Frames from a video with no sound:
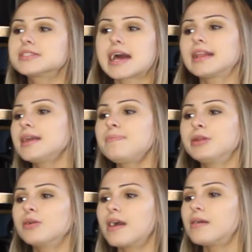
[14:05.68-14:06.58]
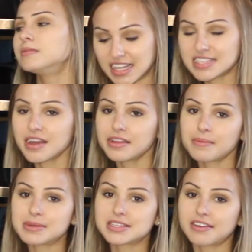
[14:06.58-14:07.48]
just gotta leap into it. That's how I
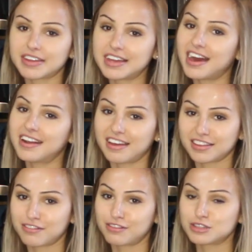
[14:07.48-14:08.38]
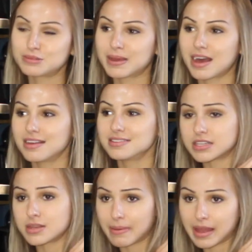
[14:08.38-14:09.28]
let myself eat unhealthy foods because
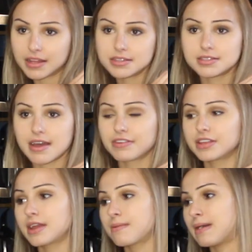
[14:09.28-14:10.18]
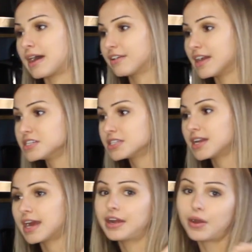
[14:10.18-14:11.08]
it's a balance, everything in
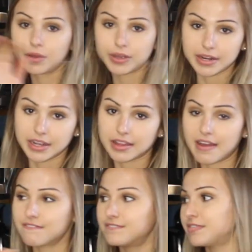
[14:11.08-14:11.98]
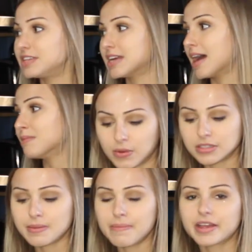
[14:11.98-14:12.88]
moderation. I know you can hear that 50 times.
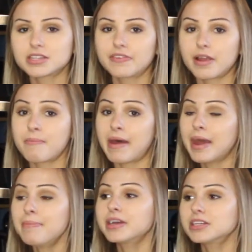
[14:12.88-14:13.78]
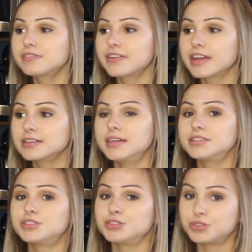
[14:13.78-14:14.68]
What's my biggest fear? My biggest fear
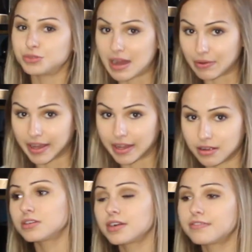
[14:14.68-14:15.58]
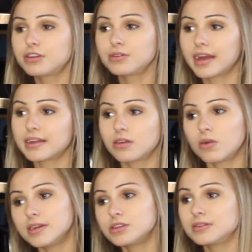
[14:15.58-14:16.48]
is drowning. Or if you like
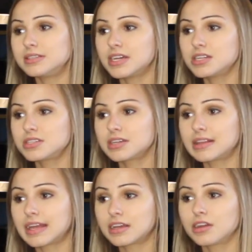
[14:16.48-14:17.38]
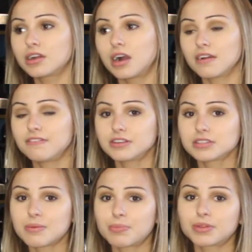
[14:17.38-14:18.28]
go into a ditch and like your car
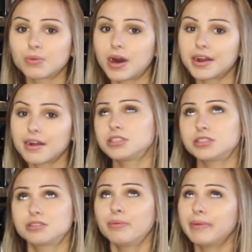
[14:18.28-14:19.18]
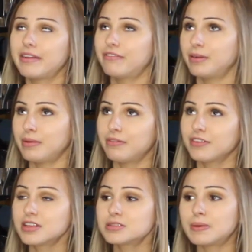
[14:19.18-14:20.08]
fills up with water. Just don't make fun of me
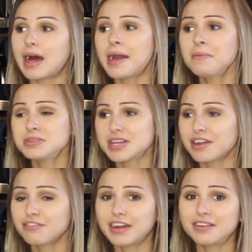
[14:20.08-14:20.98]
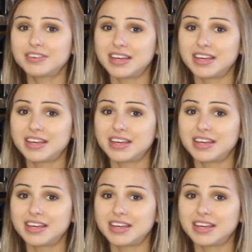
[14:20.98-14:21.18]
for this, but I am terrified of